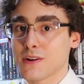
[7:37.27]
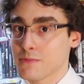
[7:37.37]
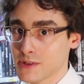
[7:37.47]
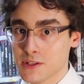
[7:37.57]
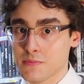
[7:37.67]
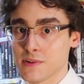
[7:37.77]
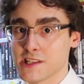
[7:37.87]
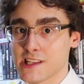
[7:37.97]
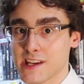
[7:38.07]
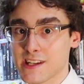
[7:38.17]
I really
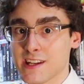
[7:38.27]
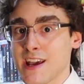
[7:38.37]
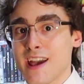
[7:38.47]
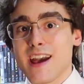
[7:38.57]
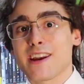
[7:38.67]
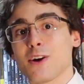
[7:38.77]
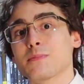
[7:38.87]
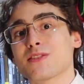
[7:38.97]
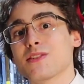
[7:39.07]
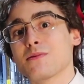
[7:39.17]
appreciate it, and I hope
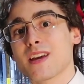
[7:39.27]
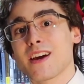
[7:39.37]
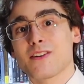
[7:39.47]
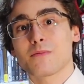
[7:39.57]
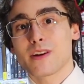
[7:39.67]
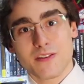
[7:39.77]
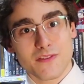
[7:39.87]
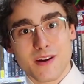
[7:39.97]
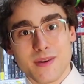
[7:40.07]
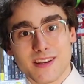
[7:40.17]
to see you again on
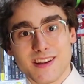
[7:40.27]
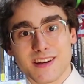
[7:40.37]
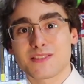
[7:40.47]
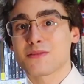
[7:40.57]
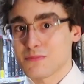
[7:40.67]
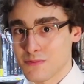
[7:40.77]
whatever I make next